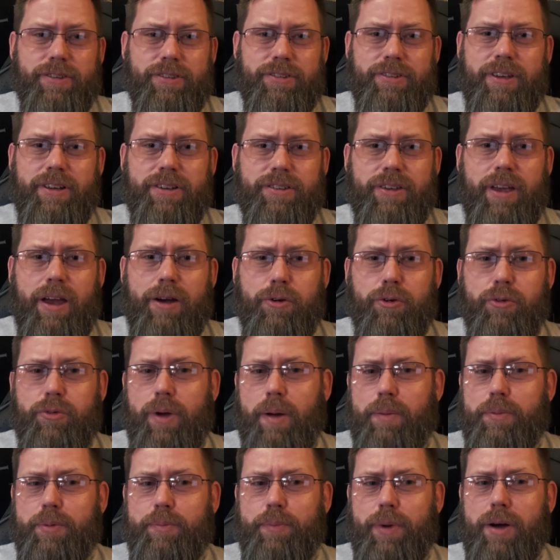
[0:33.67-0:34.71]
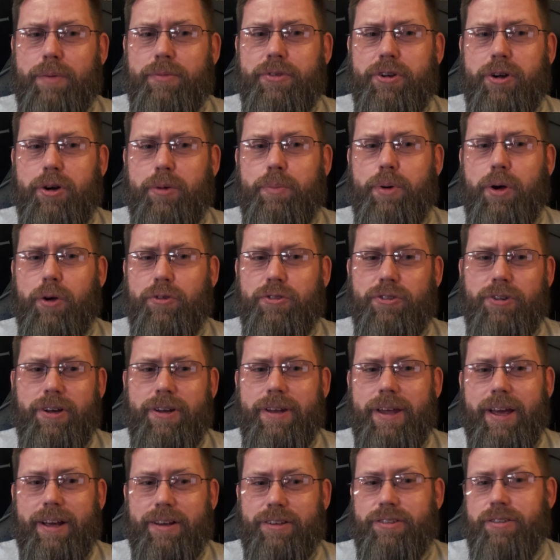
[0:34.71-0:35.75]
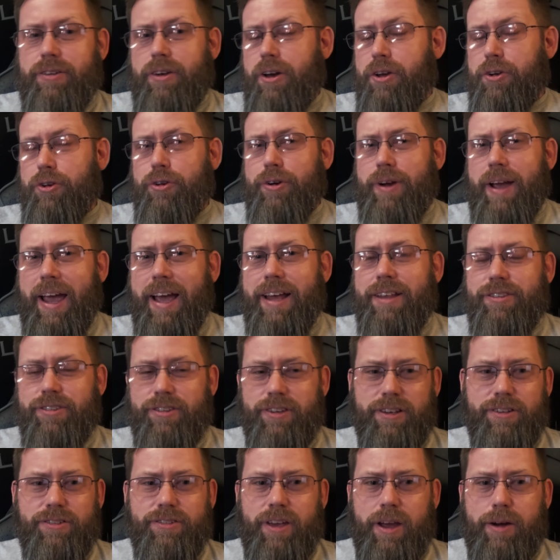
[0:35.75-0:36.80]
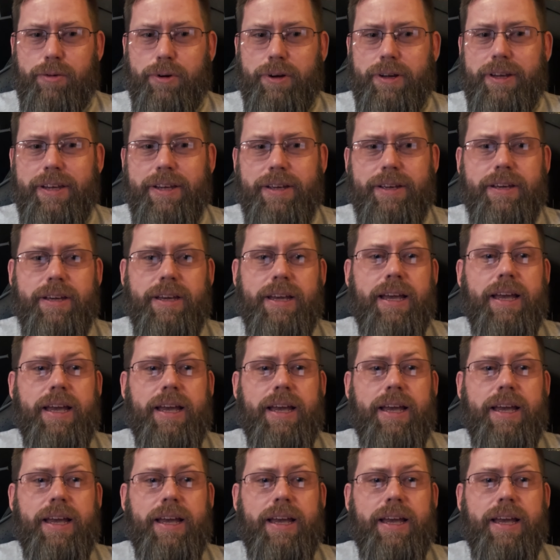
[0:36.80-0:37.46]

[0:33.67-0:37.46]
Sig Sauer dropped a bombshell post on X under @SigSauer Inc.,